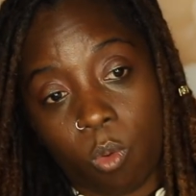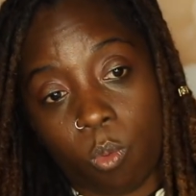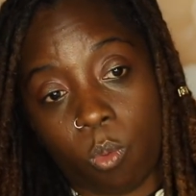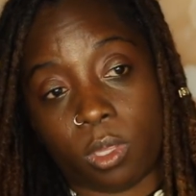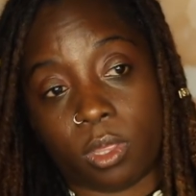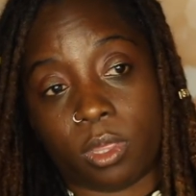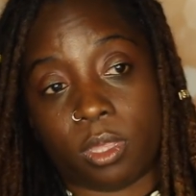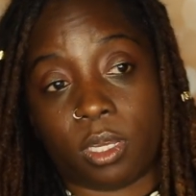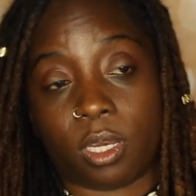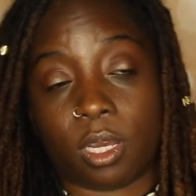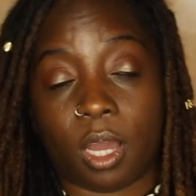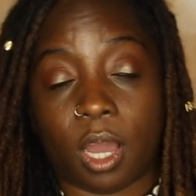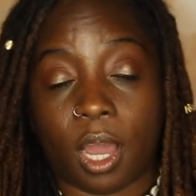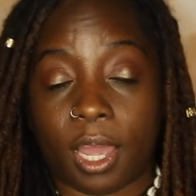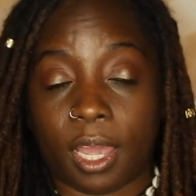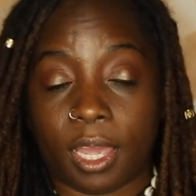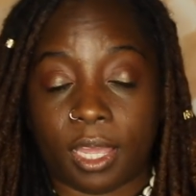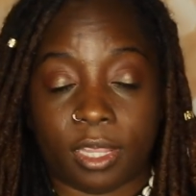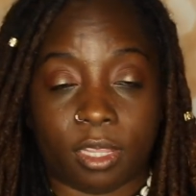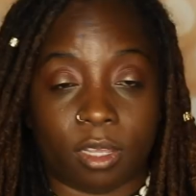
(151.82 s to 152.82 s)
with the
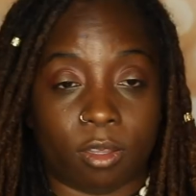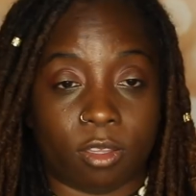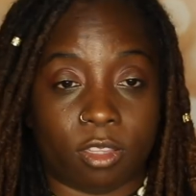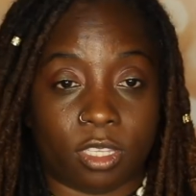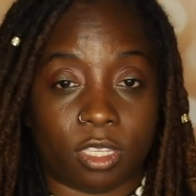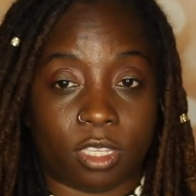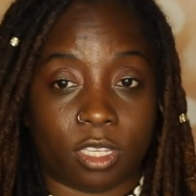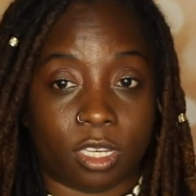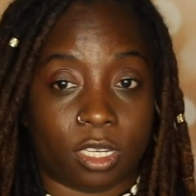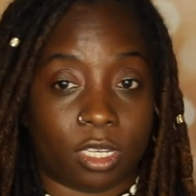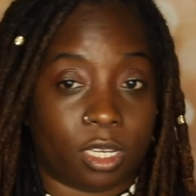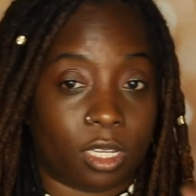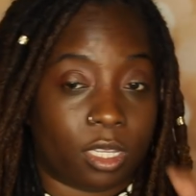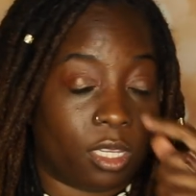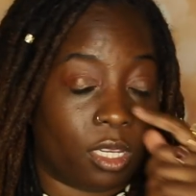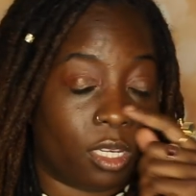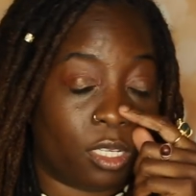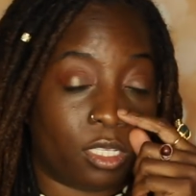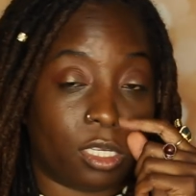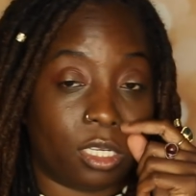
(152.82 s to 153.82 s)
cotton, the the the,
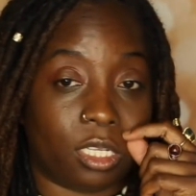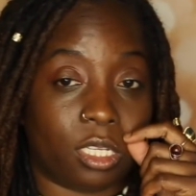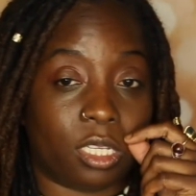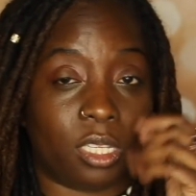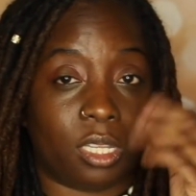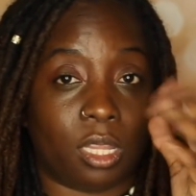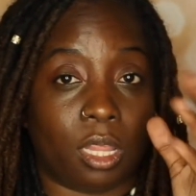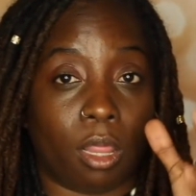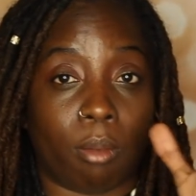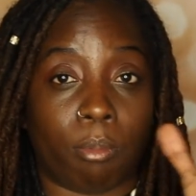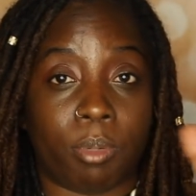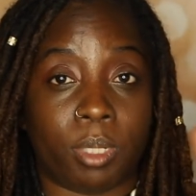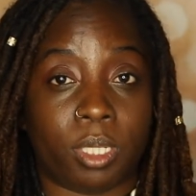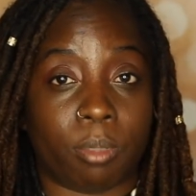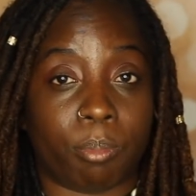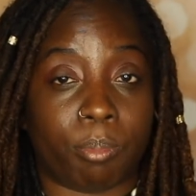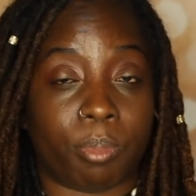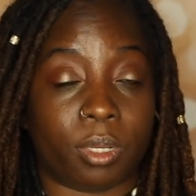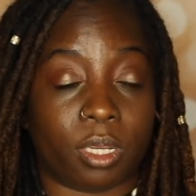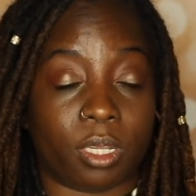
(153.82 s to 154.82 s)
the the
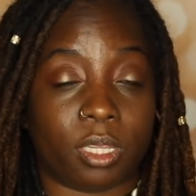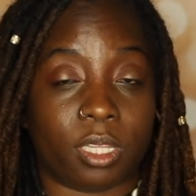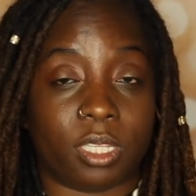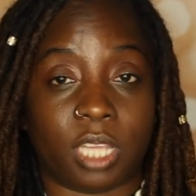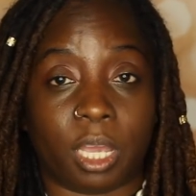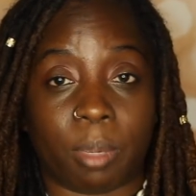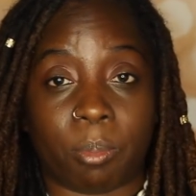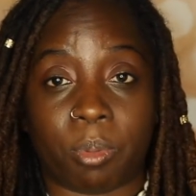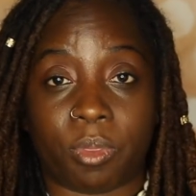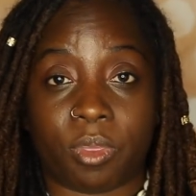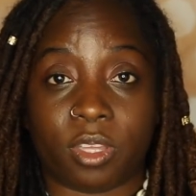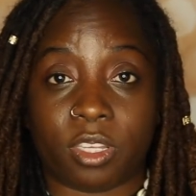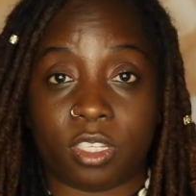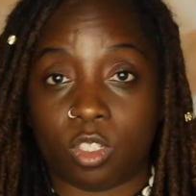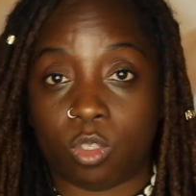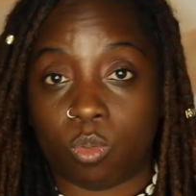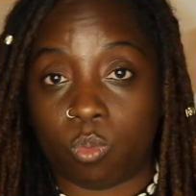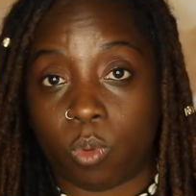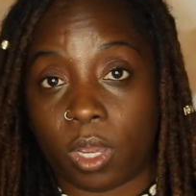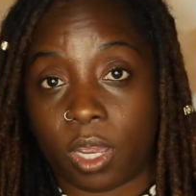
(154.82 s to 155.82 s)
the the type of
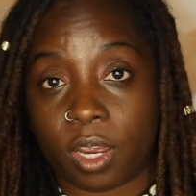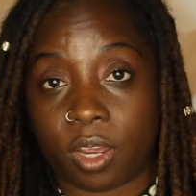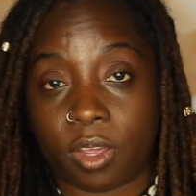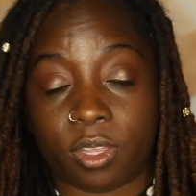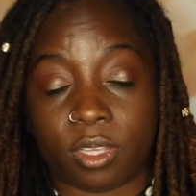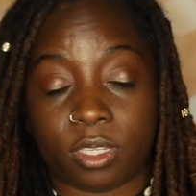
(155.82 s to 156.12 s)
things you wear,